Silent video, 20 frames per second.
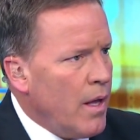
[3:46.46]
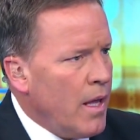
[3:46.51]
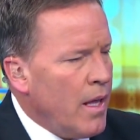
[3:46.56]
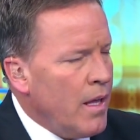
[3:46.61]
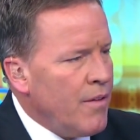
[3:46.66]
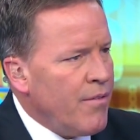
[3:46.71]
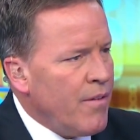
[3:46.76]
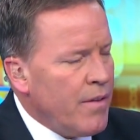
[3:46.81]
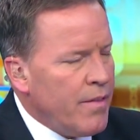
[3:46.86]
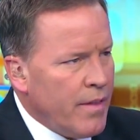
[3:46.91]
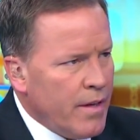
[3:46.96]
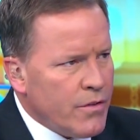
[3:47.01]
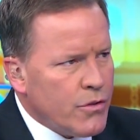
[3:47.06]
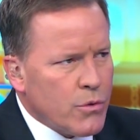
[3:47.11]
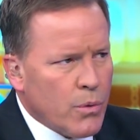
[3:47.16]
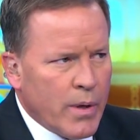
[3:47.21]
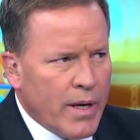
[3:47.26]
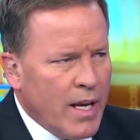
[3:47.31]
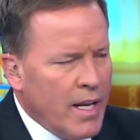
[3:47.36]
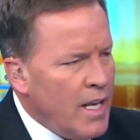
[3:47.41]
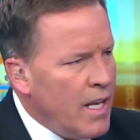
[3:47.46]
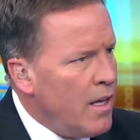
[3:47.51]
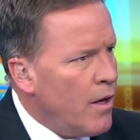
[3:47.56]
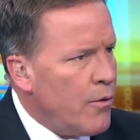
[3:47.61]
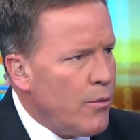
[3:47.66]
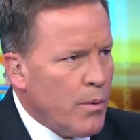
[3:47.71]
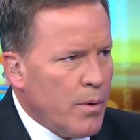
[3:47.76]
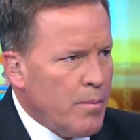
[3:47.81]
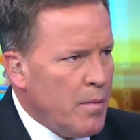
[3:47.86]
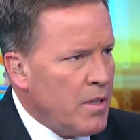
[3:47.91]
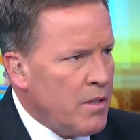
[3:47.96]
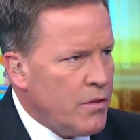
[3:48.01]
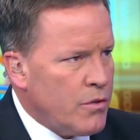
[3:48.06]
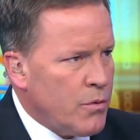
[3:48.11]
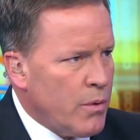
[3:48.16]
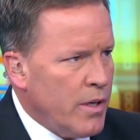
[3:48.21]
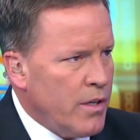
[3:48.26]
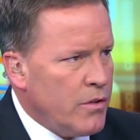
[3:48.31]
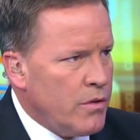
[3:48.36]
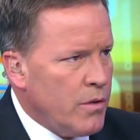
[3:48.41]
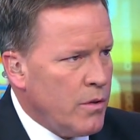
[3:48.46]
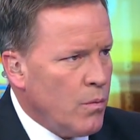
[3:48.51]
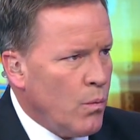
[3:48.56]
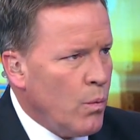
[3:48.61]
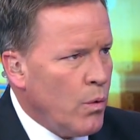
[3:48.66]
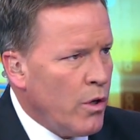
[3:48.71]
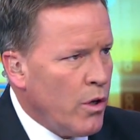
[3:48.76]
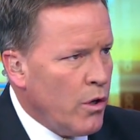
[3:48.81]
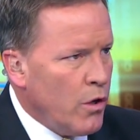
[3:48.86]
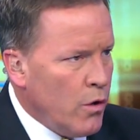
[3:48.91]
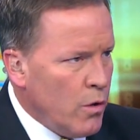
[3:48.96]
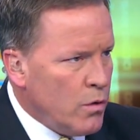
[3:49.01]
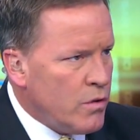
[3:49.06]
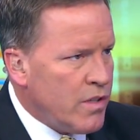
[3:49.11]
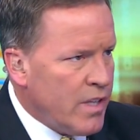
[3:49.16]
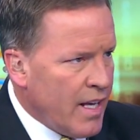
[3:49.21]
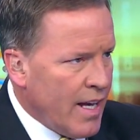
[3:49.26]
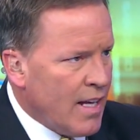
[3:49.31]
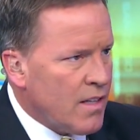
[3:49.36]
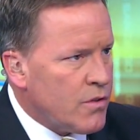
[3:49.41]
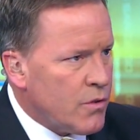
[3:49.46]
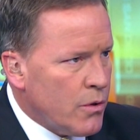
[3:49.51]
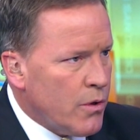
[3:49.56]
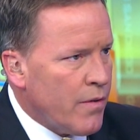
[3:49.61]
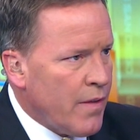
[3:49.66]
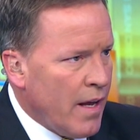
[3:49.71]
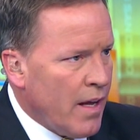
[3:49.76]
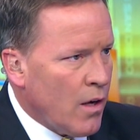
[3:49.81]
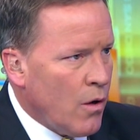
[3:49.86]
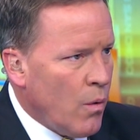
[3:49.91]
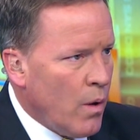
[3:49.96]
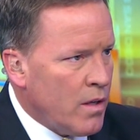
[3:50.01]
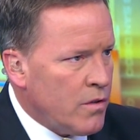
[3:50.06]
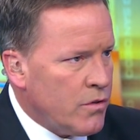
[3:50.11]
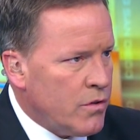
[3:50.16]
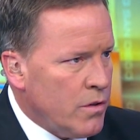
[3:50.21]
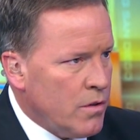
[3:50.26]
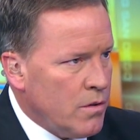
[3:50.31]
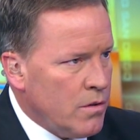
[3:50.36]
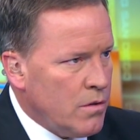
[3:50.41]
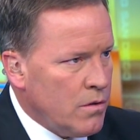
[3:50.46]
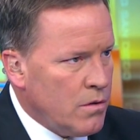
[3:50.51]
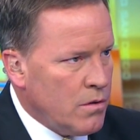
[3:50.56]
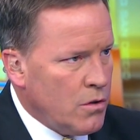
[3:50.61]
if this or any other administration were to use the answer to that question